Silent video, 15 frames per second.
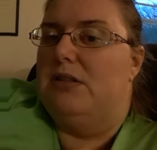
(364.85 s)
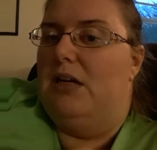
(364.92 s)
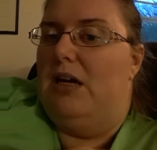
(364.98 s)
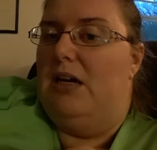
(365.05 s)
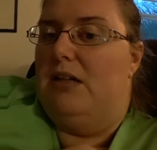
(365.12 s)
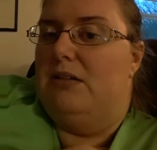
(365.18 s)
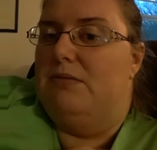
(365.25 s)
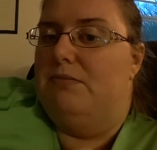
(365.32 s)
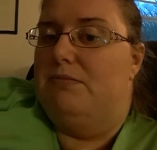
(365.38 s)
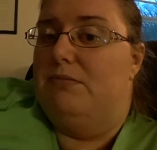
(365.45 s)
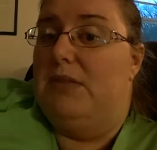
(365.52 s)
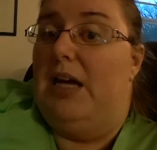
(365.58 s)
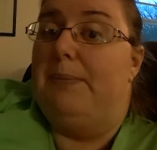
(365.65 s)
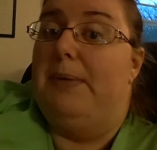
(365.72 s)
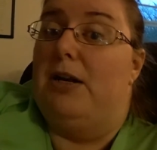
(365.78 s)
a
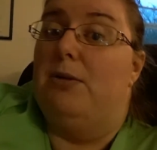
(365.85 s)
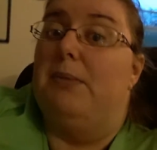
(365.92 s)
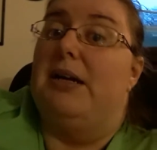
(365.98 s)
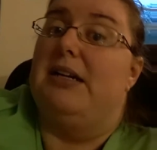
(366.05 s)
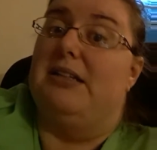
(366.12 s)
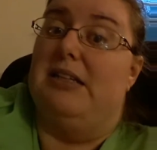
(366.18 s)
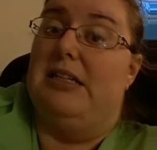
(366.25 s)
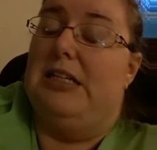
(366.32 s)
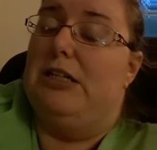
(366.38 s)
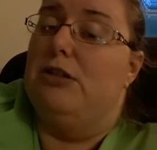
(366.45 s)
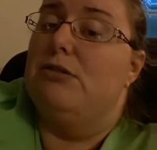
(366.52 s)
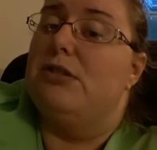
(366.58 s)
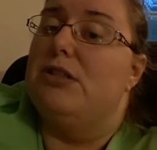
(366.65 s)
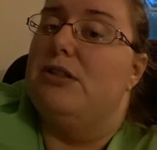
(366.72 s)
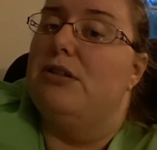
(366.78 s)
lot better money than he
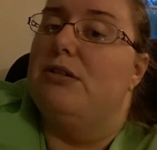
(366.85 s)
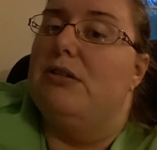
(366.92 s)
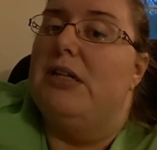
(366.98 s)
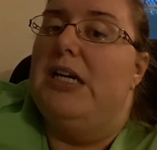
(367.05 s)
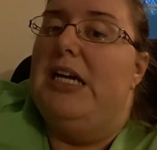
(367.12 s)
used to.